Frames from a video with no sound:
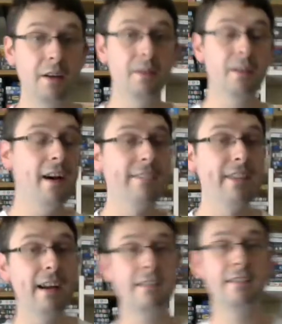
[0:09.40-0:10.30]
I'm
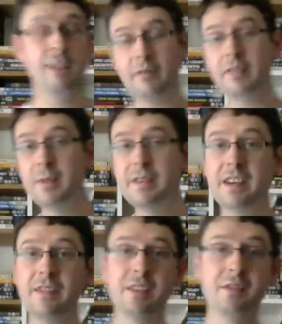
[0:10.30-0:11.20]
Darren, I'm from Movie
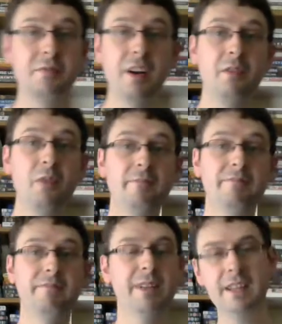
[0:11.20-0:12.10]
Reviews 101,
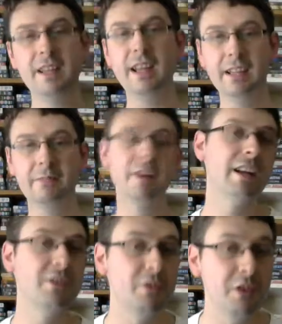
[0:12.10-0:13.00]
and today we're going to
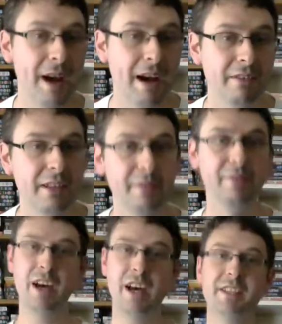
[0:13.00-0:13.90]
talk about the
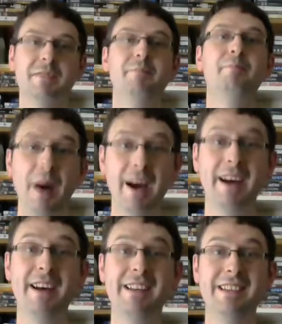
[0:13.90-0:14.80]
first
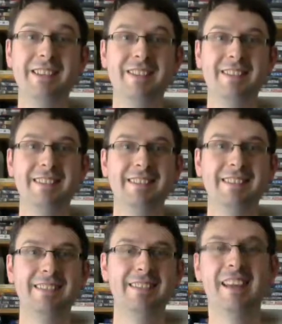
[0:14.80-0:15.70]
Purge.
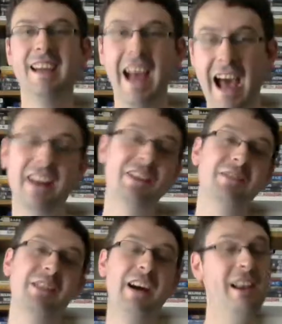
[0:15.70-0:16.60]
And I do
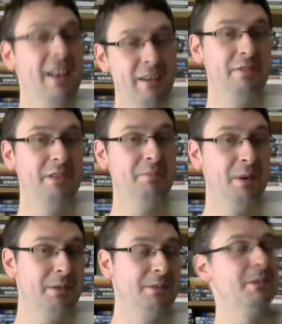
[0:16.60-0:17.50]
say I love these
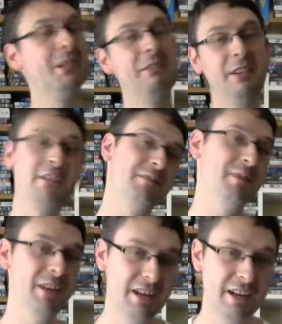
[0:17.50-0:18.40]
posters, so I'm going to just put
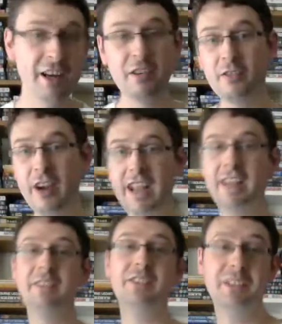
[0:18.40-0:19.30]
an array on
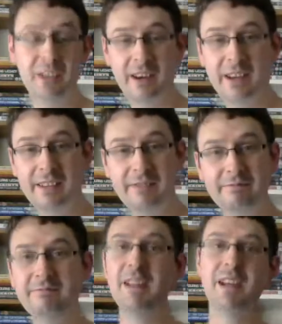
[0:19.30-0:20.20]
the side,
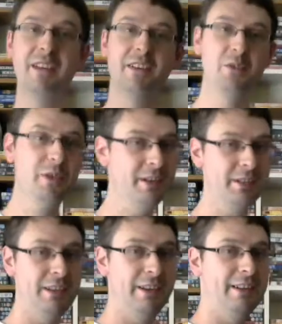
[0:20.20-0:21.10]
or this
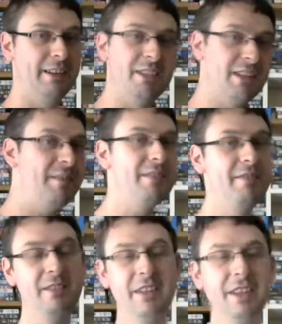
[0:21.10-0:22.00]
side, whichever I feel
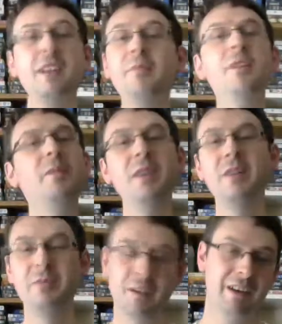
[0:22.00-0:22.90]
like. They're going to pop up
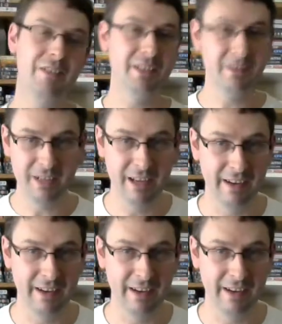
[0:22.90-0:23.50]
throughout this video.